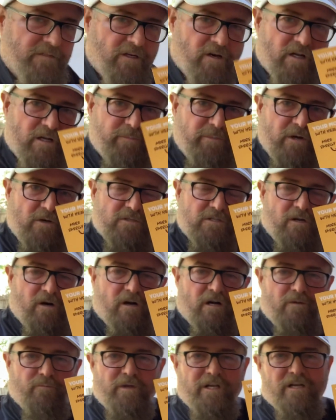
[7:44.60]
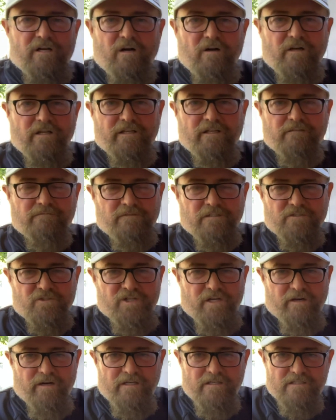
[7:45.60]
on a postcard, and we call it a
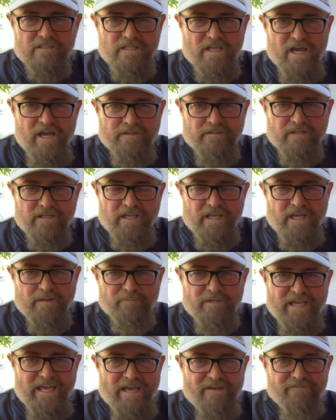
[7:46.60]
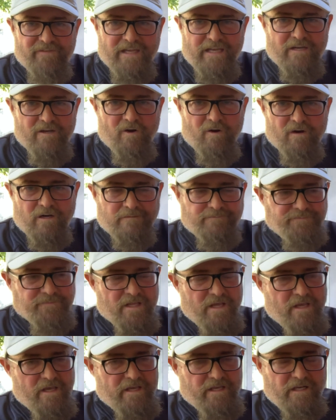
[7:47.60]
Sherry designed the name Cafe Card.
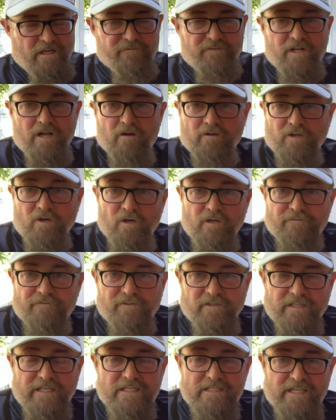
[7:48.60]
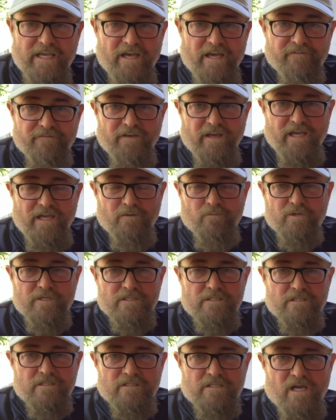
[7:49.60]
And if you don't know it, Felice Cafe
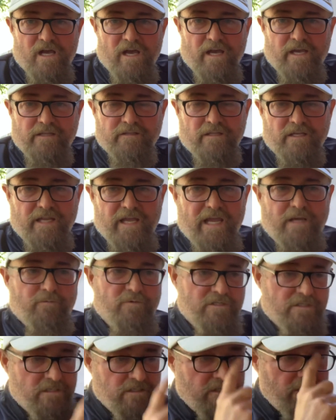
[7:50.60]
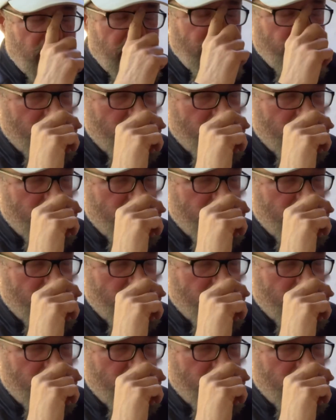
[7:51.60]
the name was designed